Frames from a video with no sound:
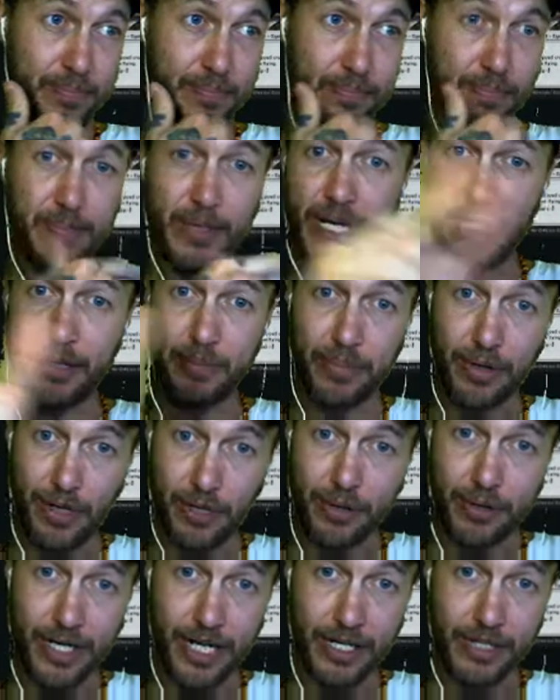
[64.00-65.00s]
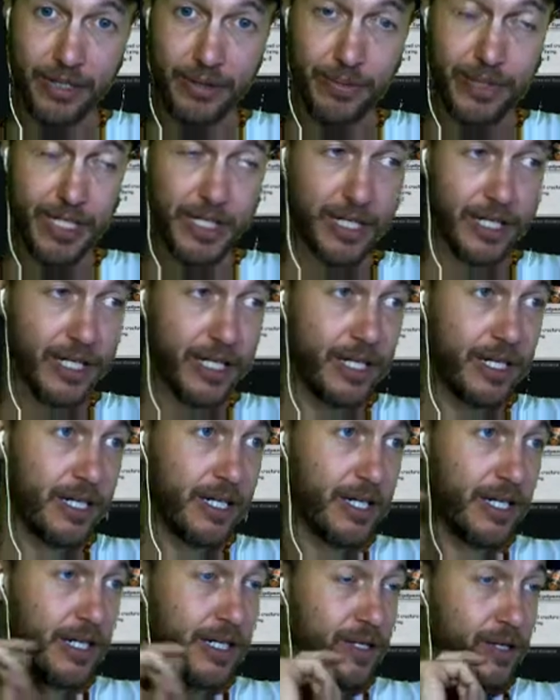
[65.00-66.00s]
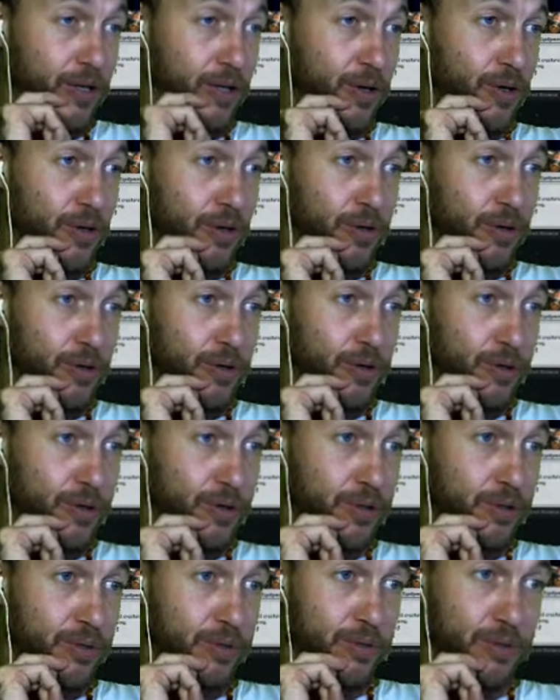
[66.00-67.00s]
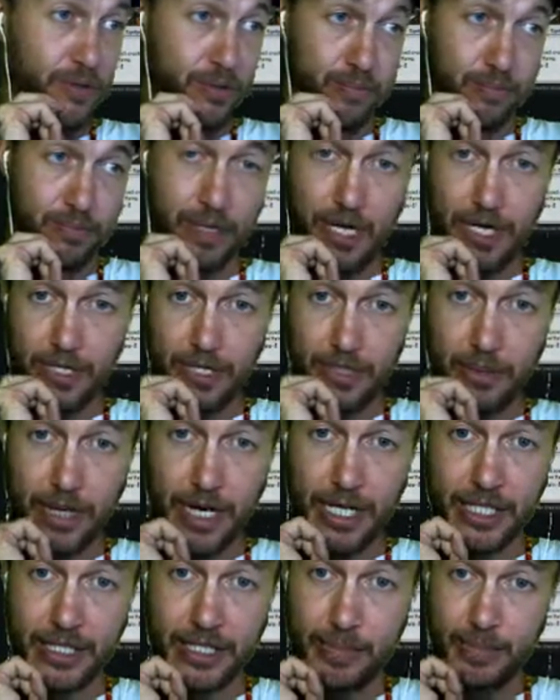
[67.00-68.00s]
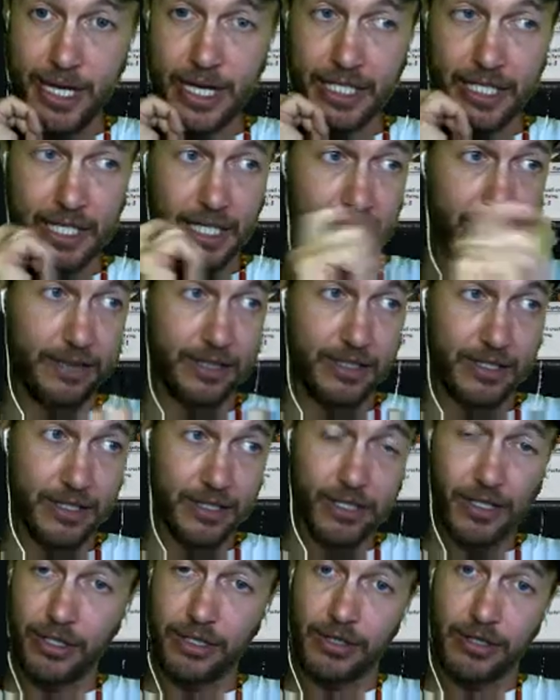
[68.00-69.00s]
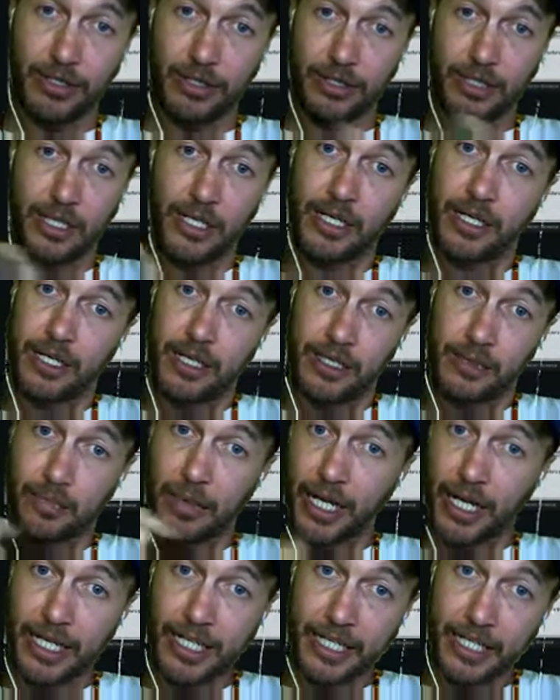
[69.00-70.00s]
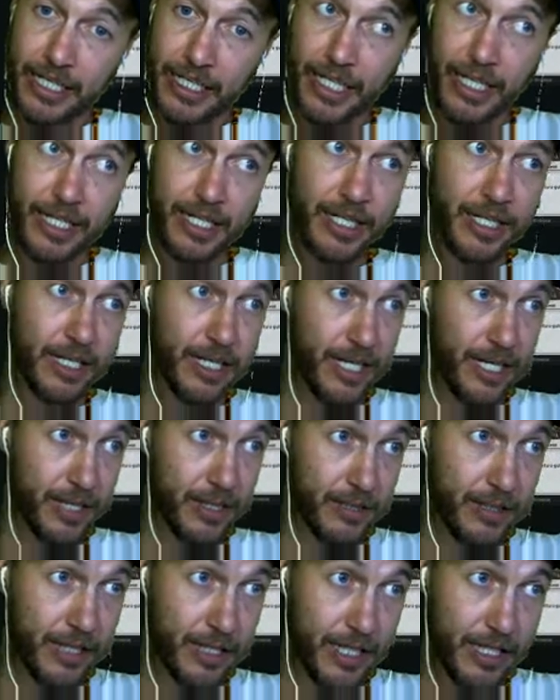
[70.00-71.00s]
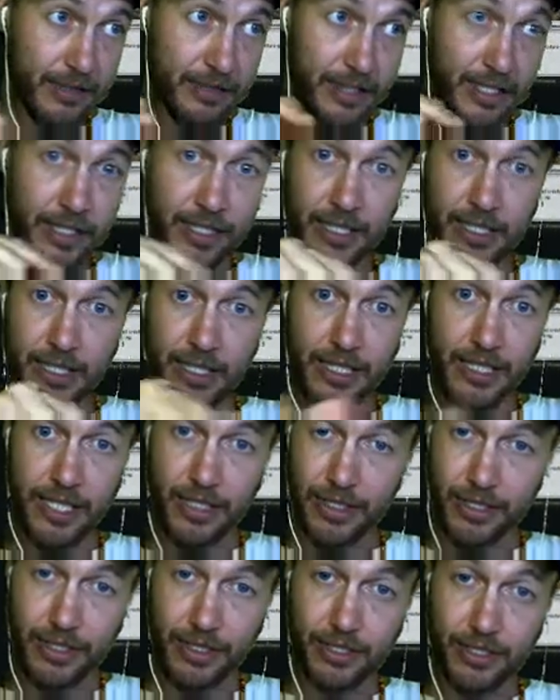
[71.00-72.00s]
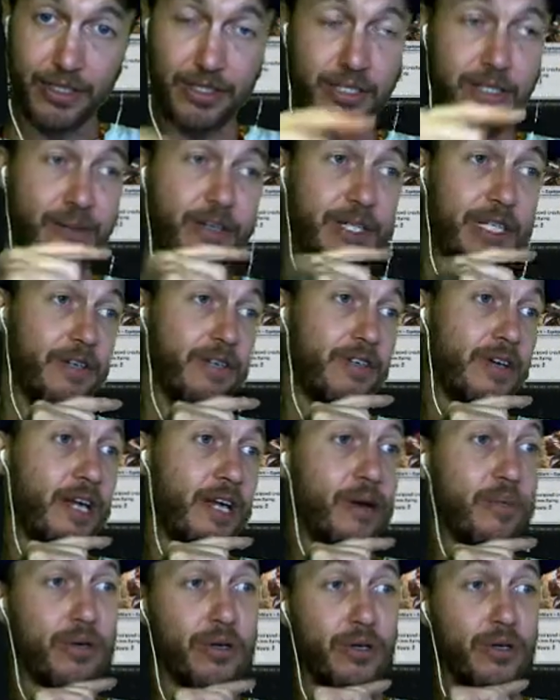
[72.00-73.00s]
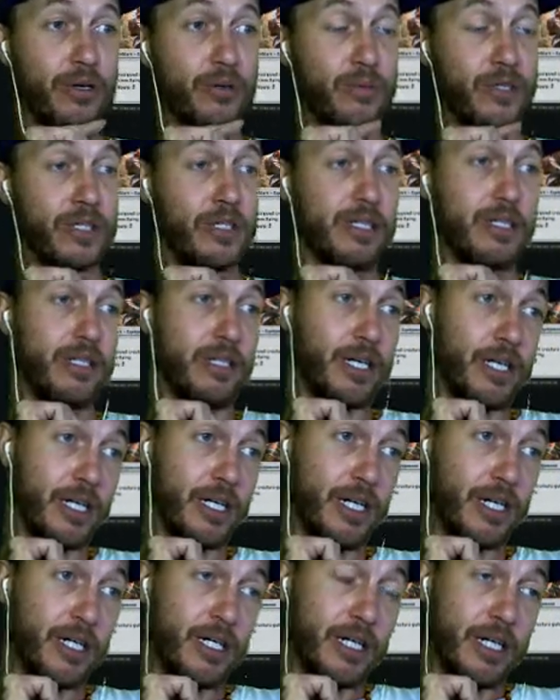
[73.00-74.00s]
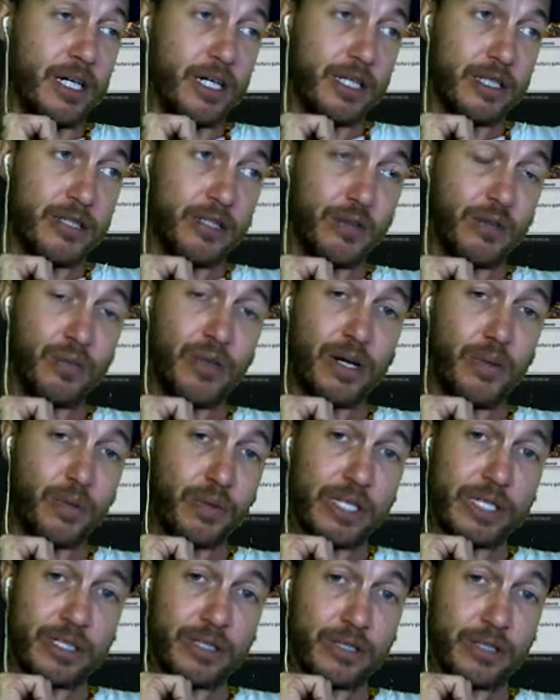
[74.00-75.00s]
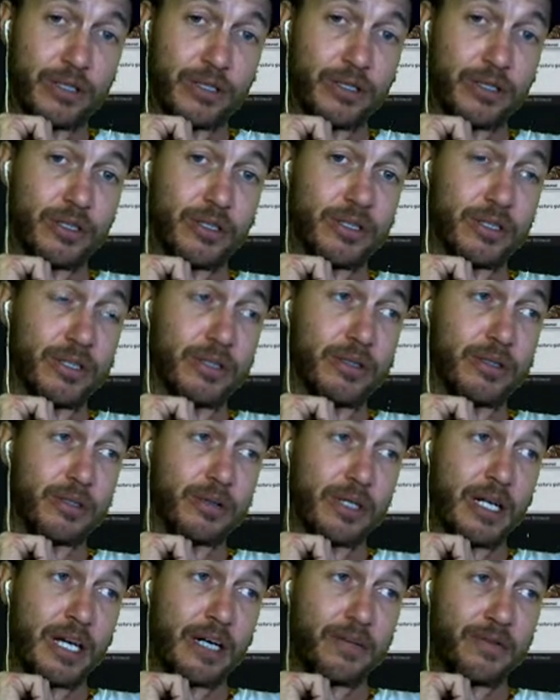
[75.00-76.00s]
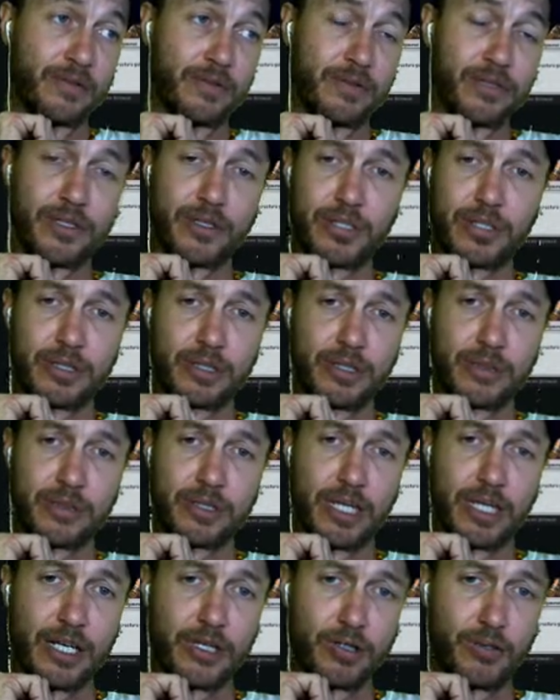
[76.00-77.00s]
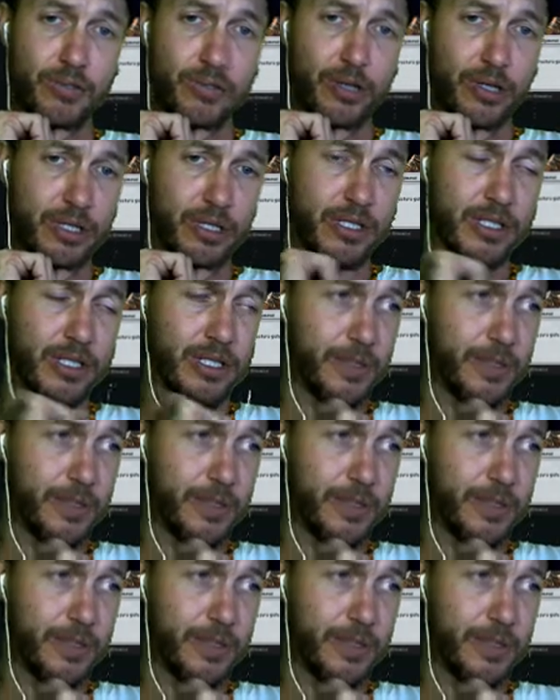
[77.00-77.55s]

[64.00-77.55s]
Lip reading: get a blocker out of the way, or bounce a mask back, leaving the token and playing it again and leaving another token. So we can fill our board with sort of 1-1 dudes and have substantial blockers,